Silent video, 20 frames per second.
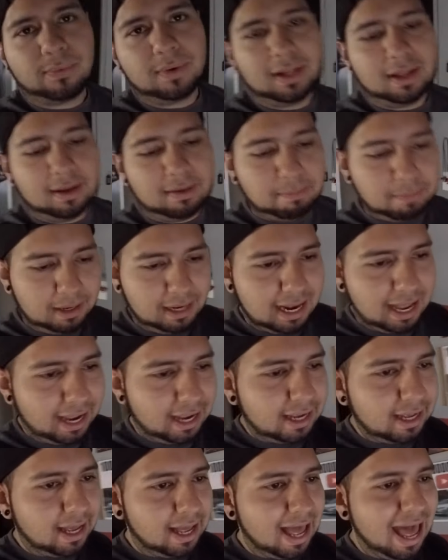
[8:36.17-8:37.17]
really be
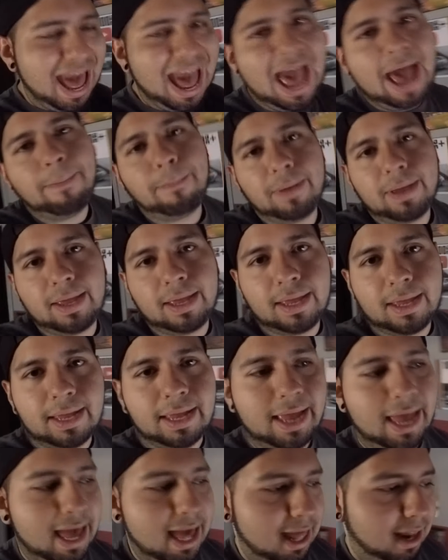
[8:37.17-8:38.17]
like happy
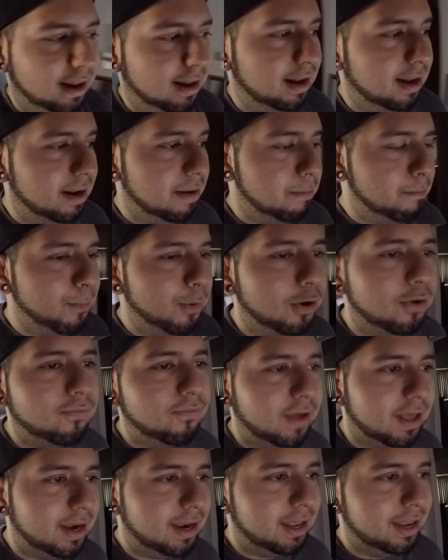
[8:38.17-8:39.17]
and
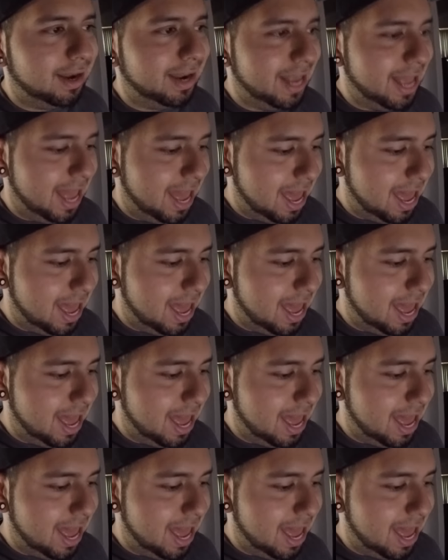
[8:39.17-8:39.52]
motivated